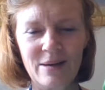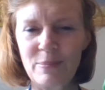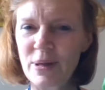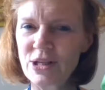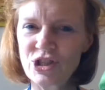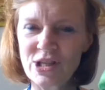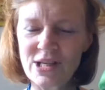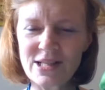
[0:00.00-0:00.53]

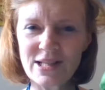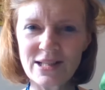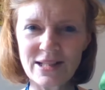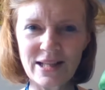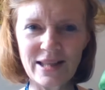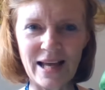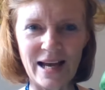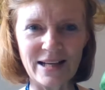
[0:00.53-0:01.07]
But Jesus
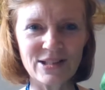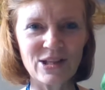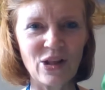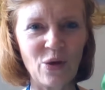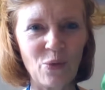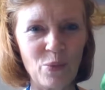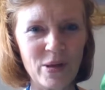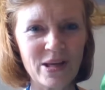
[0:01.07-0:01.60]
did that so
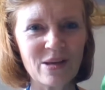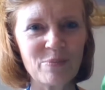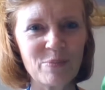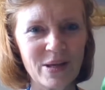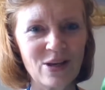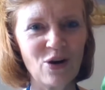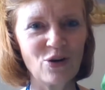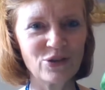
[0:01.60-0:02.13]
that we can
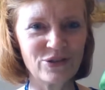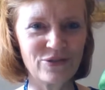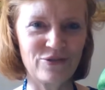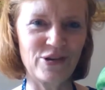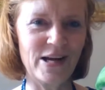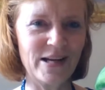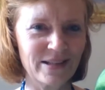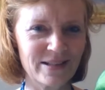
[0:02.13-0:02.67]
be God's
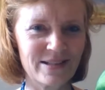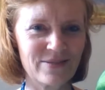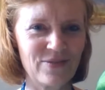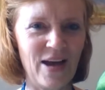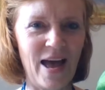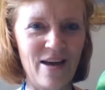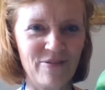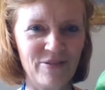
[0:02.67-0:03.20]
friends
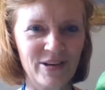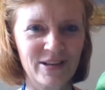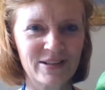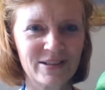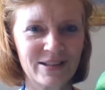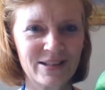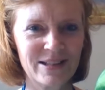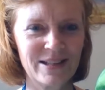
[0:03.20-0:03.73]
forever.
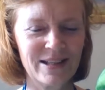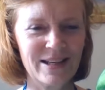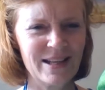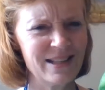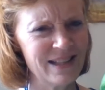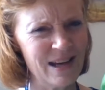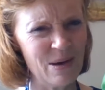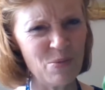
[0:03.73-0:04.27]

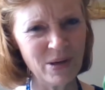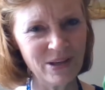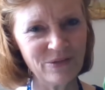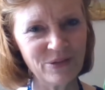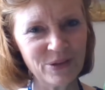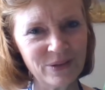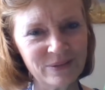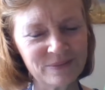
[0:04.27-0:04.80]
Isn't that
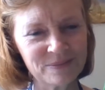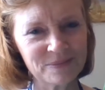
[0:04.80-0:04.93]
wonderful?